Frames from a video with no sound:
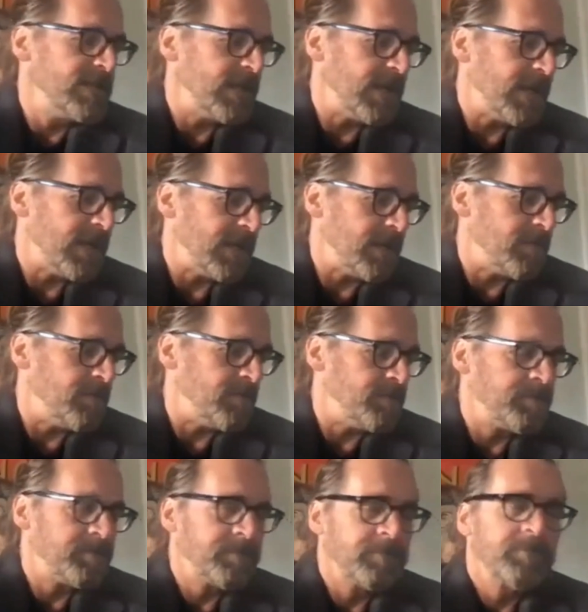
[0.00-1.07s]
Um,
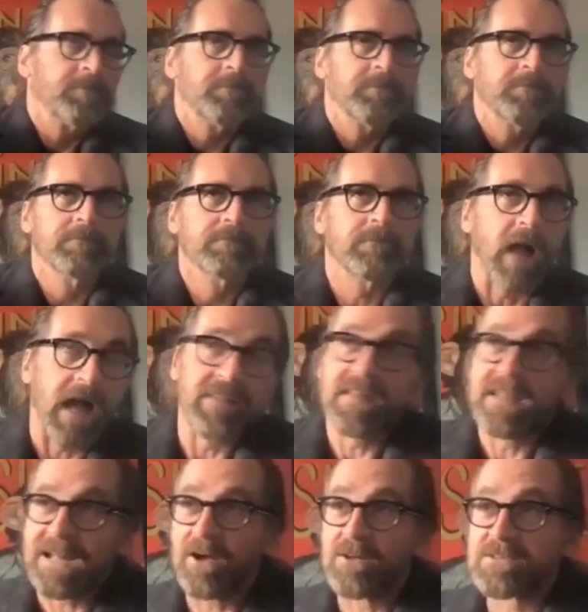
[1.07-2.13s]
and
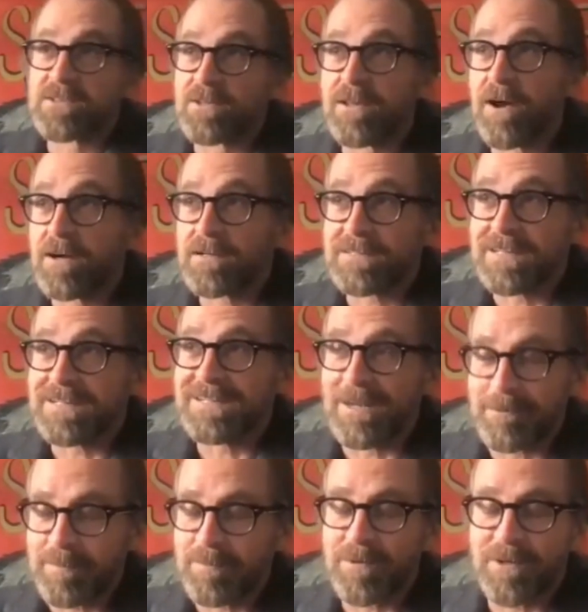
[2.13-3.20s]
then I also logged in. I
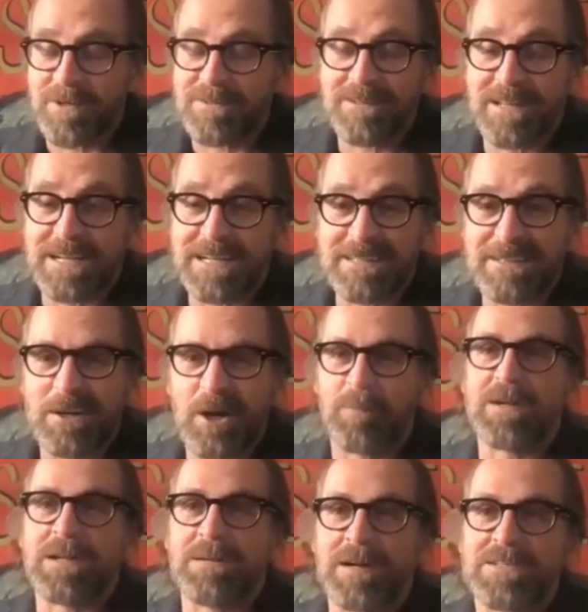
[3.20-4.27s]
remember like
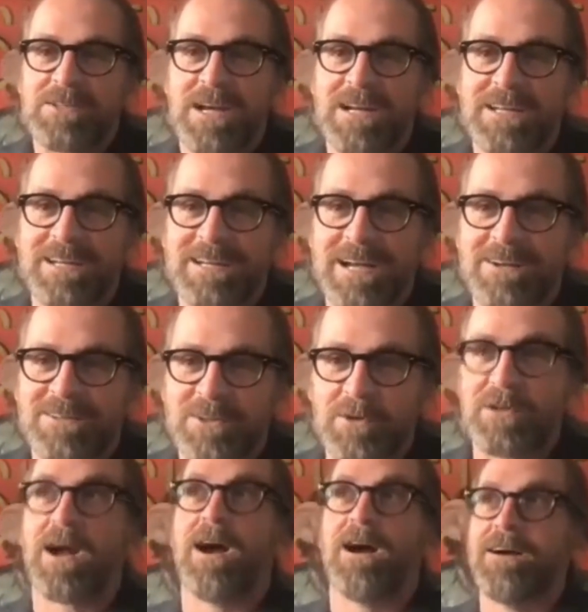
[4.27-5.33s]
opening my checking account and
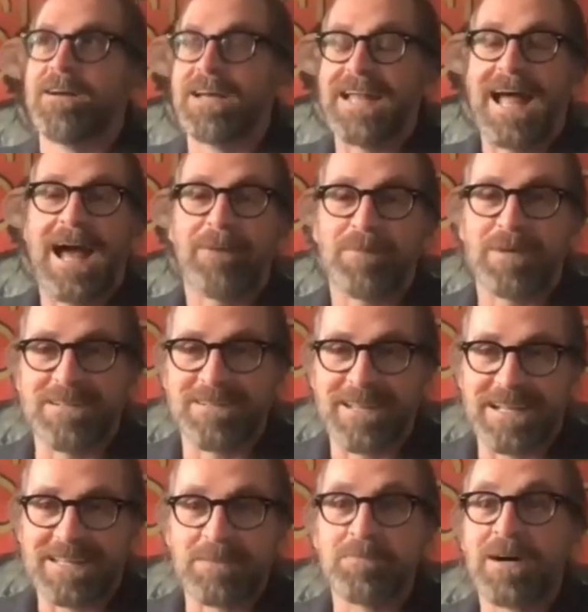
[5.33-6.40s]
going, it happened.
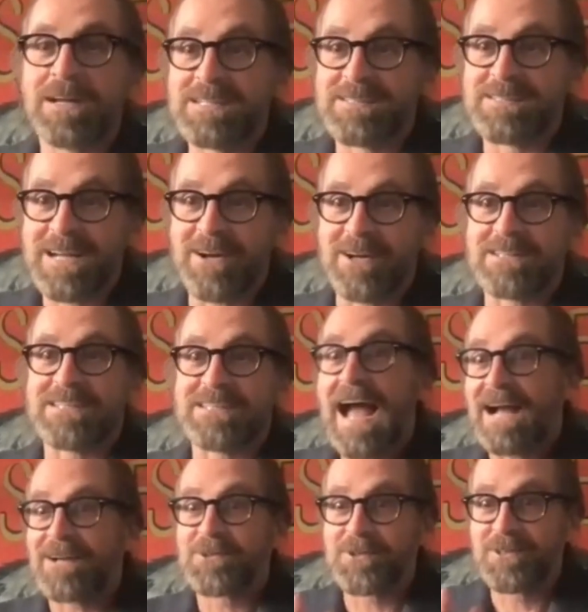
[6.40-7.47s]
Like the money's there. It's
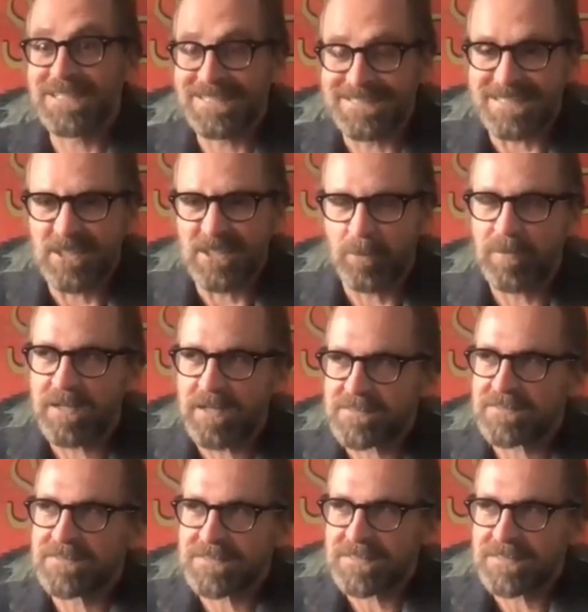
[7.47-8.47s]
actually a deal because